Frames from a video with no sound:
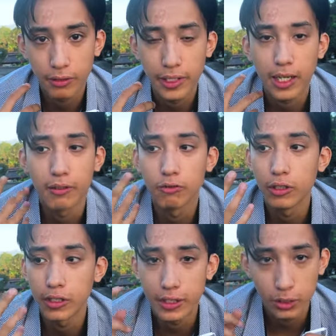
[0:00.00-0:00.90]
Like, I
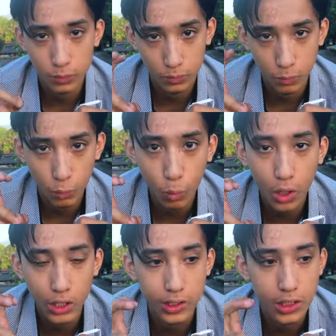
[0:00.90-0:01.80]
really
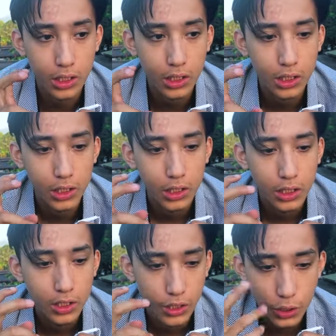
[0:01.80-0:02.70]
want
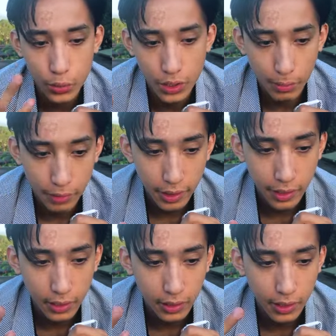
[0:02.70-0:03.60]
to do
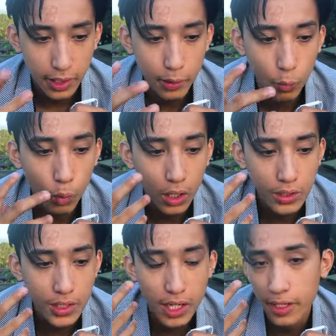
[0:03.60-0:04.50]
something, and
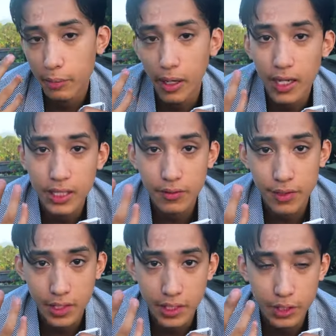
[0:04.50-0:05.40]
want not in a positive
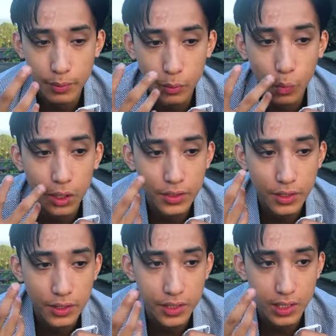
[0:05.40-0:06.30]
sense, but want in
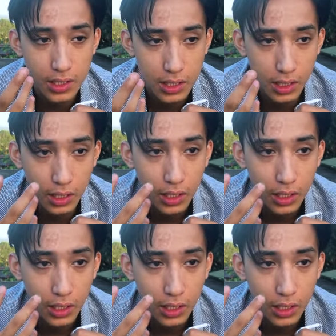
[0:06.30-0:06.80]
the sense that